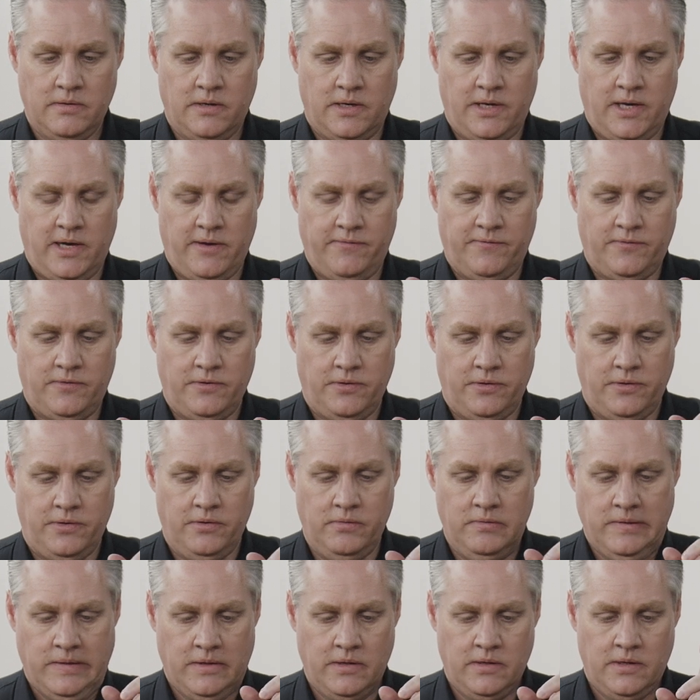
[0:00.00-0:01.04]
I have
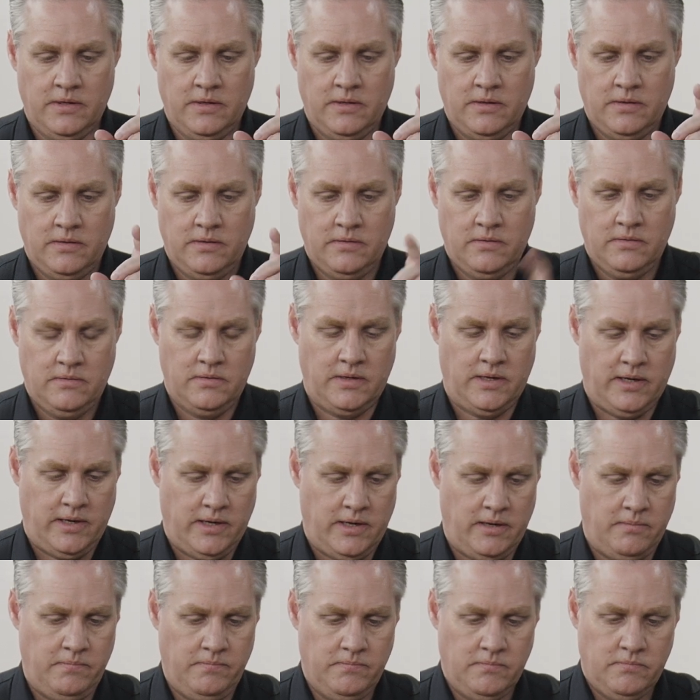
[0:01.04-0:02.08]
to,
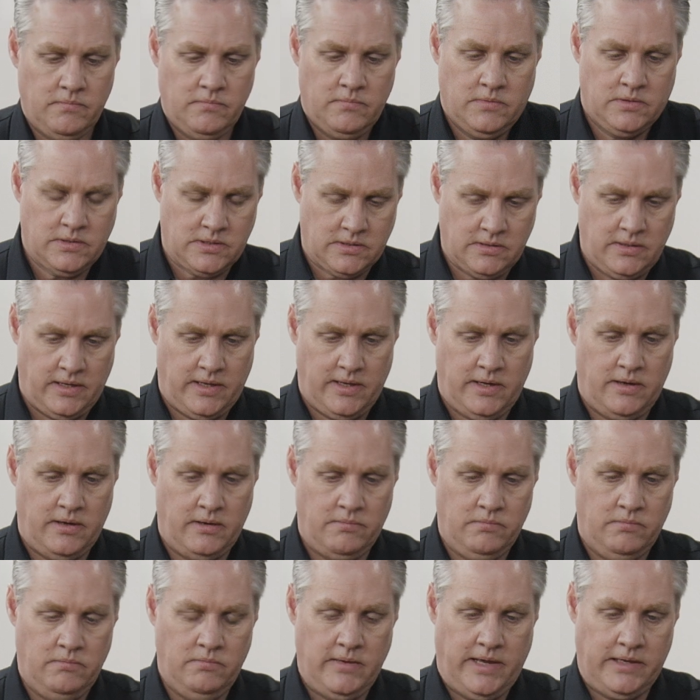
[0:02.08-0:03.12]
that
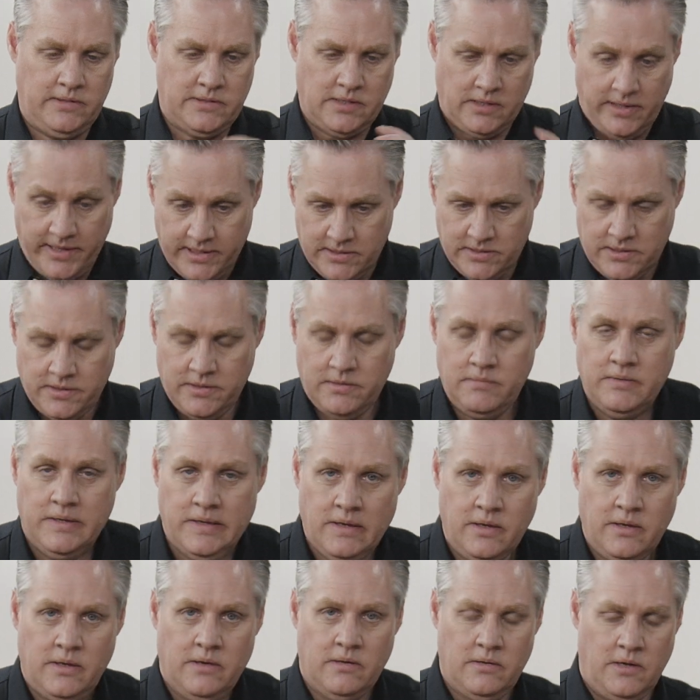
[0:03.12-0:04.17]
selects it.
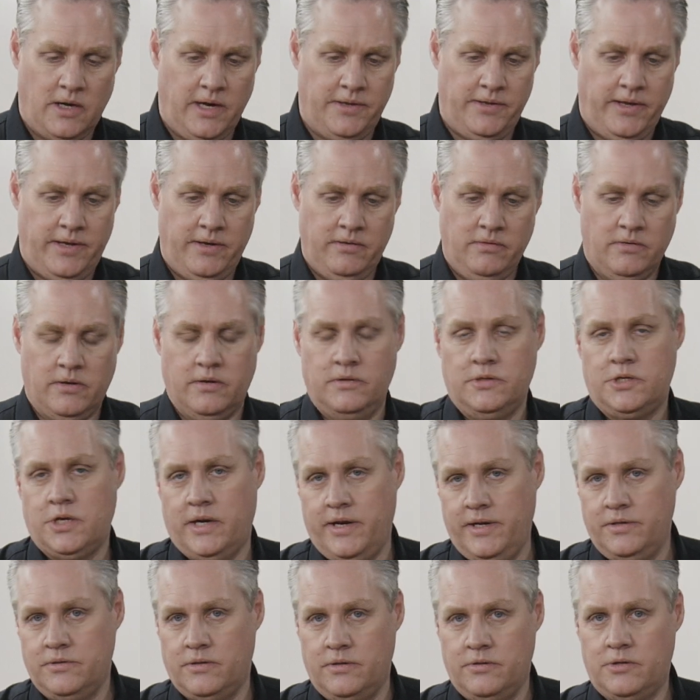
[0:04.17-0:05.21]
I then can
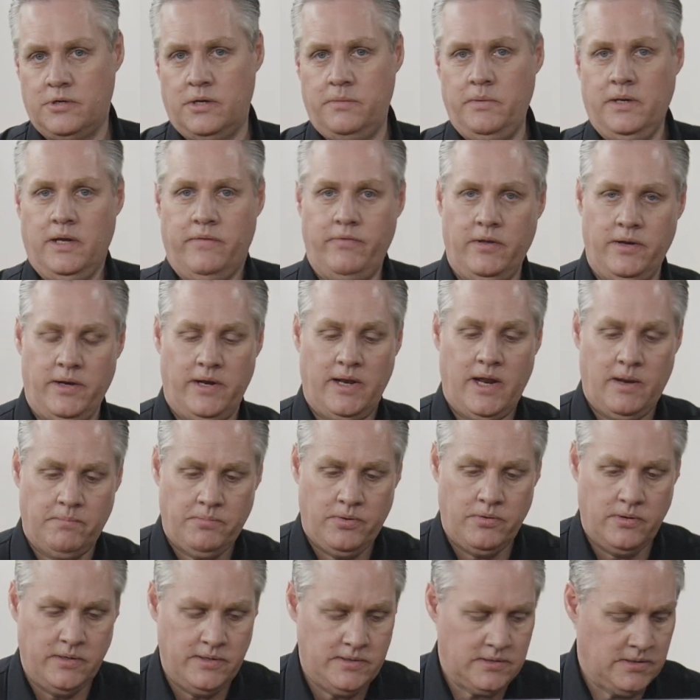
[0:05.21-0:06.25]
change the trimming of the in and out
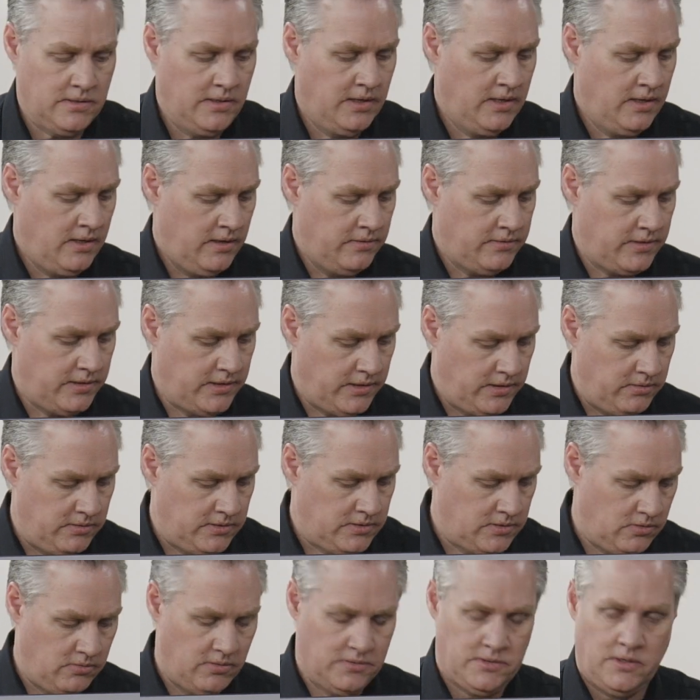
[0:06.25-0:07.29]
points. Then I do a
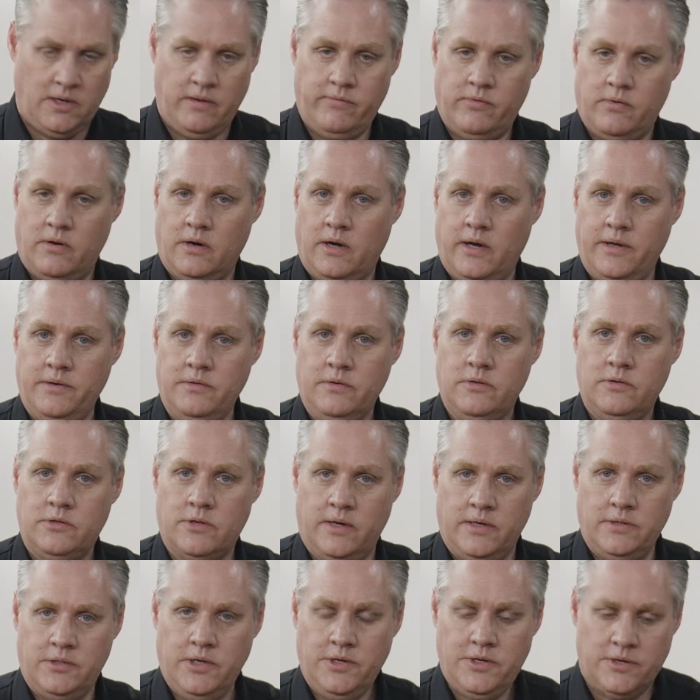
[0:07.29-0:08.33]
source overwrite
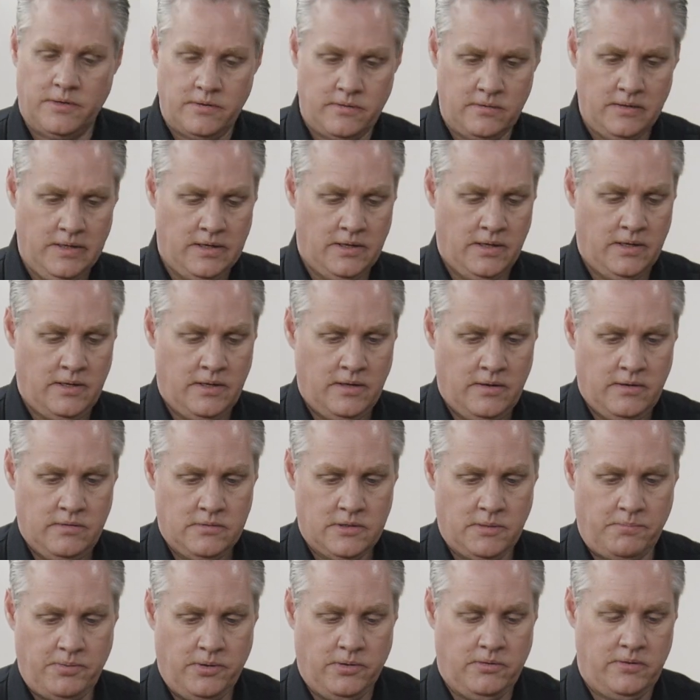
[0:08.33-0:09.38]
transition
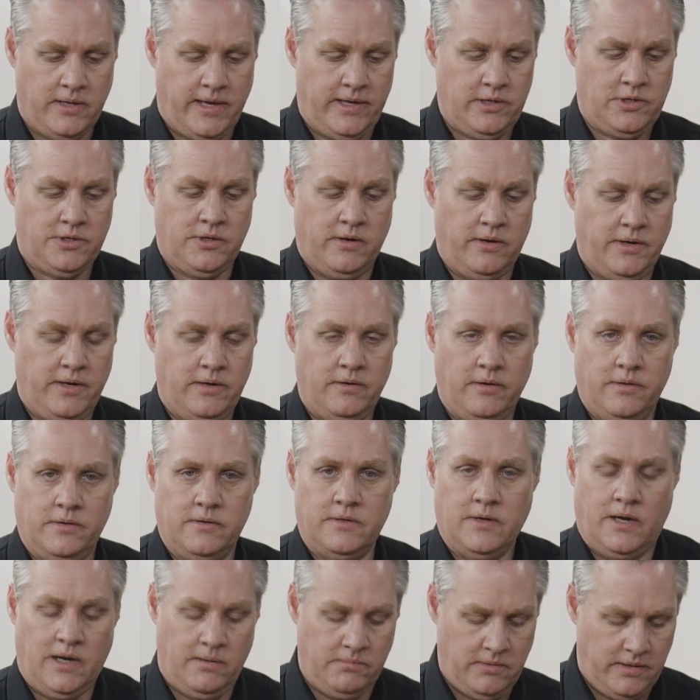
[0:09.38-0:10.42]
to put that shot into the
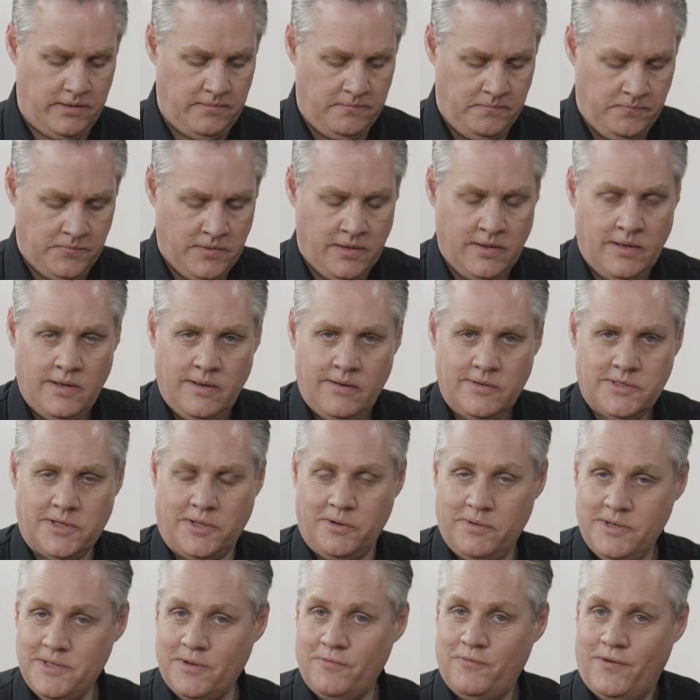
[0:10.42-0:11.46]
timeline. So
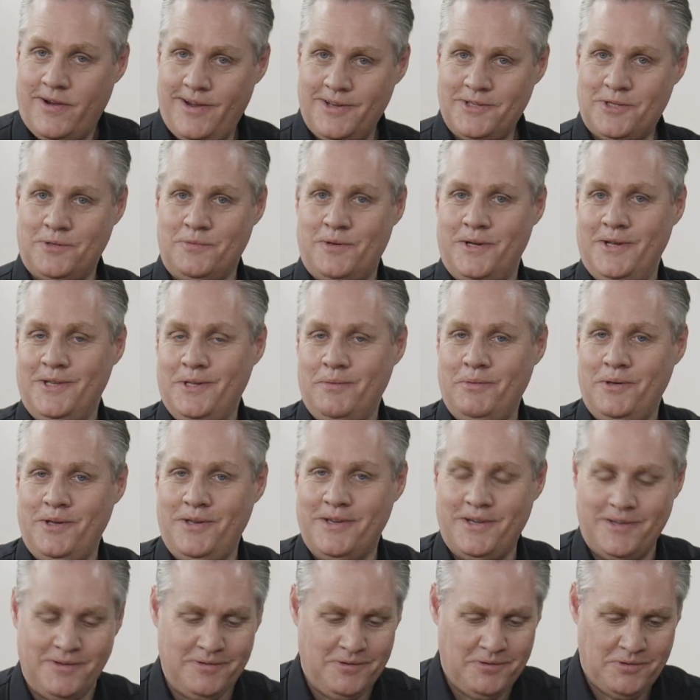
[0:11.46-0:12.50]
there is a faster way, and let me
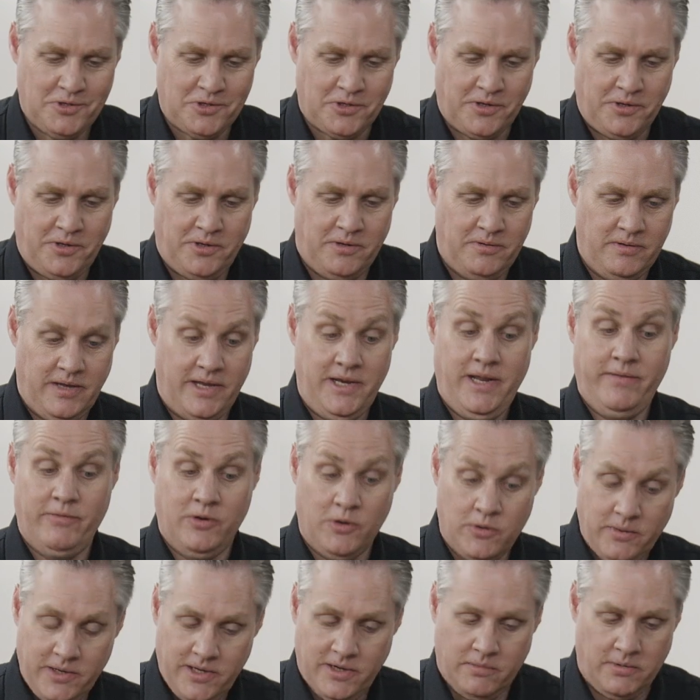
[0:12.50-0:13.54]
show you an even
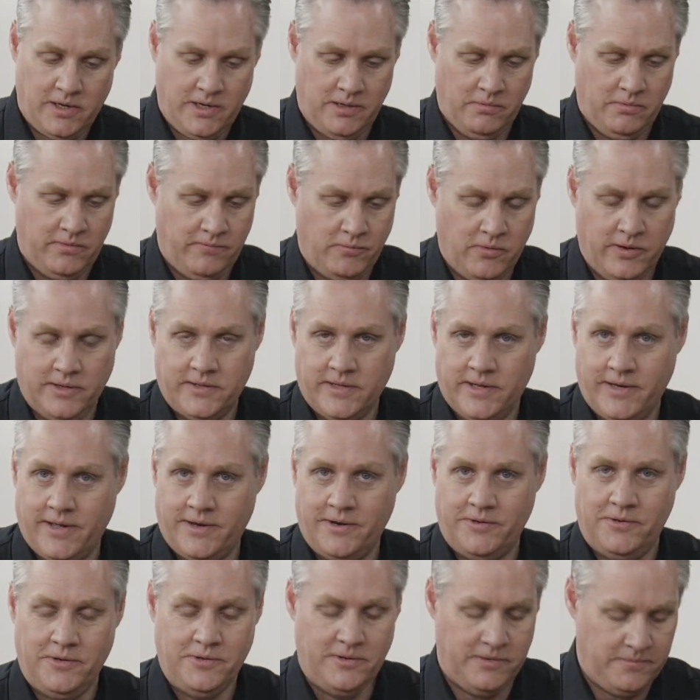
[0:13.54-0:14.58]
quicker way that we've worked out how
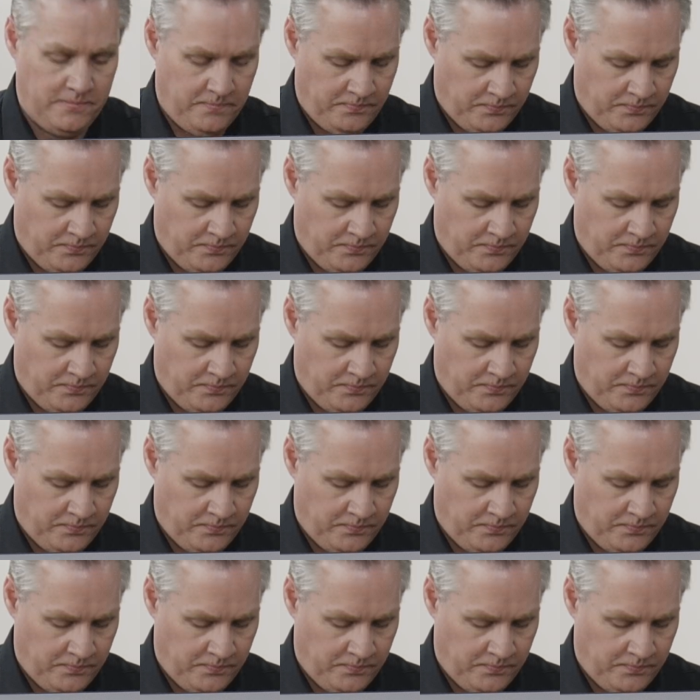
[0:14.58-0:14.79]
to do it.